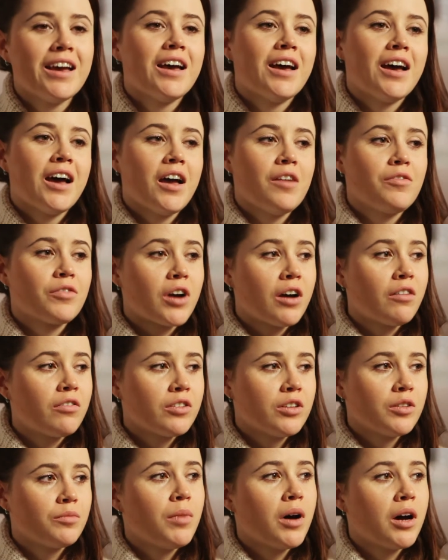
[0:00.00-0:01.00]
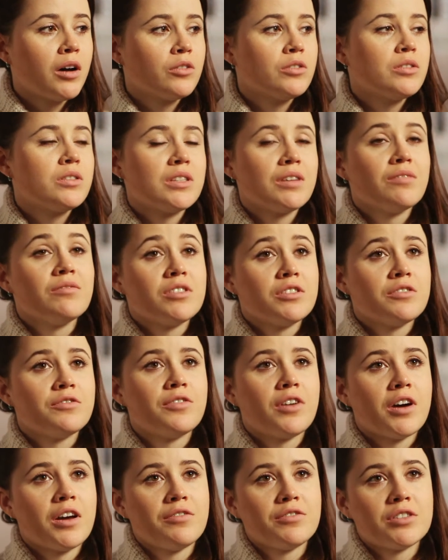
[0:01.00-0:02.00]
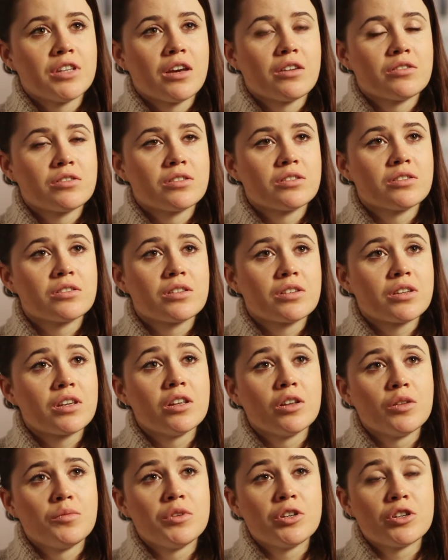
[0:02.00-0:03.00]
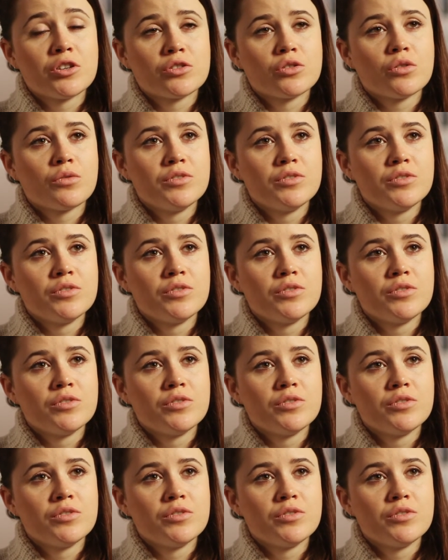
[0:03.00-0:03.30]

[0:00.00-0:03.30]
I've covered about 75,000 kilometers of